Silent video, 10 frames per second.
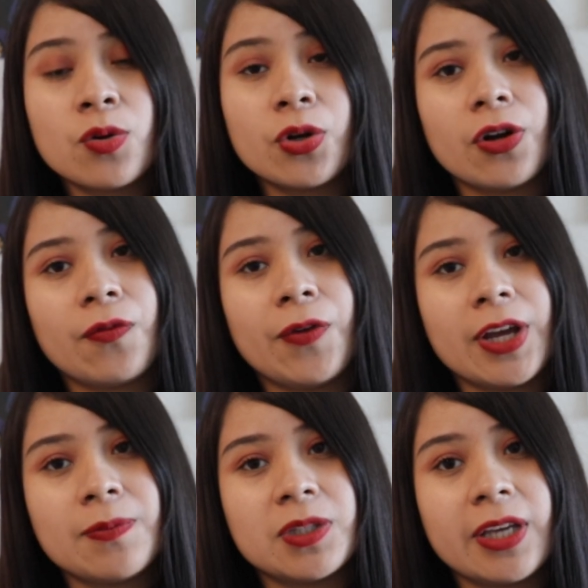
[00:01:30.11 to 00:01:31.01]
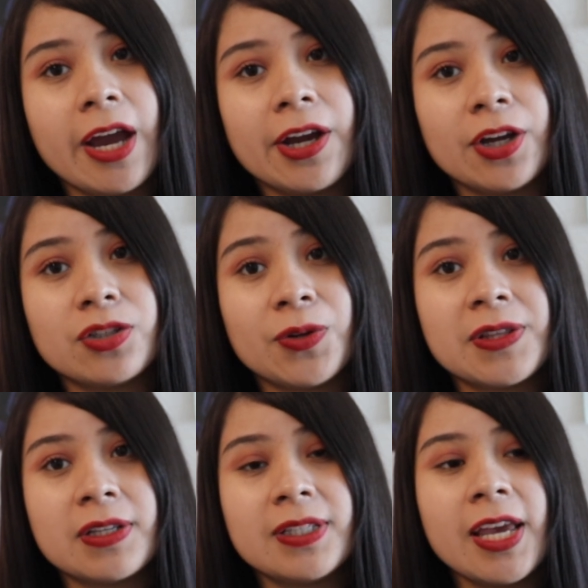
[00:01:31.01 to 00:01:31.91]
order for him to carry her
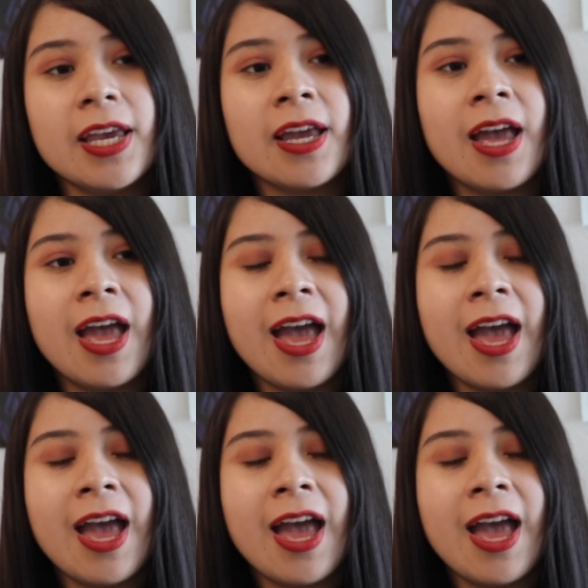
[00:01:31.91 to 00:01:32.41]
during the day.